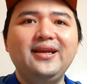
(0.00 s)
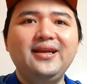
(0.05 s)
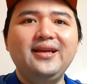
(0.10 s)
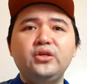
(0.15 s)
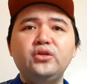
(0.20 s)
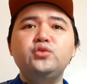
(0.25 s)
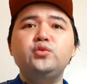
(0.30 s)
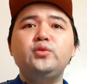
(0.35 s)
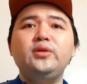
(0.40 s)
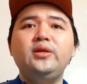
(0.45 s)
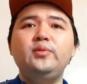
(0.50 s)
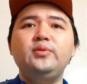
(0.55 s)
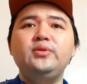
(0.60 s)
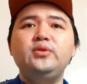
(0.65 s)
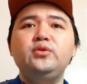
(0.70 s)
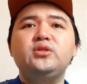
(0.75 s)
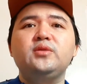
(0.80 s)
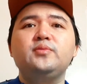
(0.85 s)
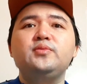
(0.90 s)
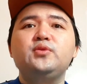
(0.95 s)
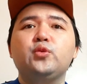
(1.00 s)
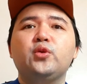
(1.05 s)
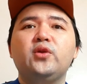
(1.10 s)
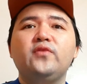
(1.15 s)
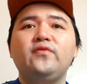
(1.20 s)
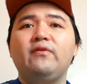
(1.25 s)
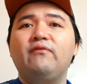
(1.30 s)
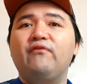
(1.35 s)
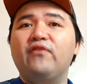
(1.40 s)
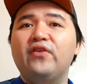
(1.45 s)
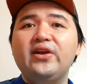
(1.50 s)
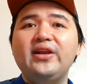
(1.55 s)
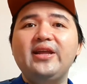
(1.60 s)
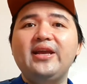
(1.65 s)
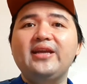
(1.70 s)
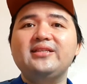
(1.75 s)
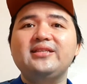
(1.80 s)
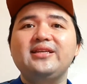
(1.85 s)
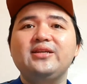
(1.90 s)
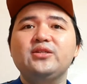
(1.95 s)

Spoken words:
Usually we do some sort of a verdict